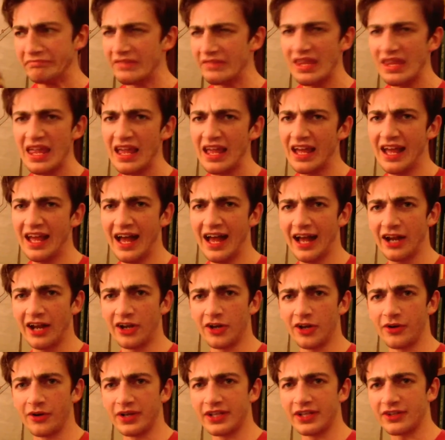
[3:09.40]
Yeah, I don't
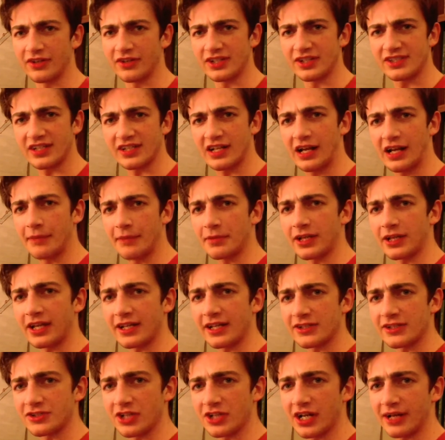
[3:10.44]
know either. It's a complicated
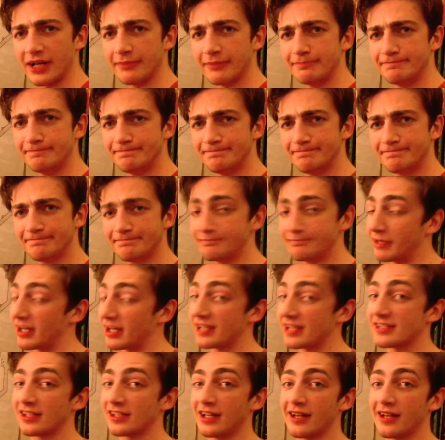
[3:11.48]
job, but
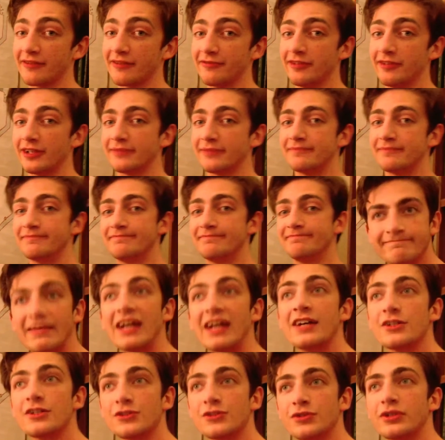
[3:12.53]
it's a lot of fun.
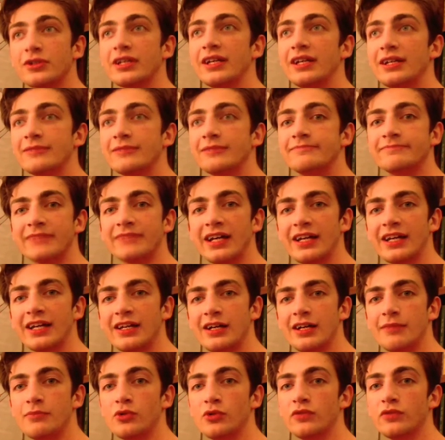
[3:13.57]
So yeah, I
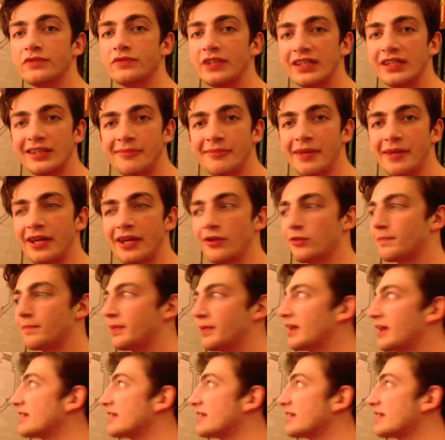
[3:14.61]
moved into my own place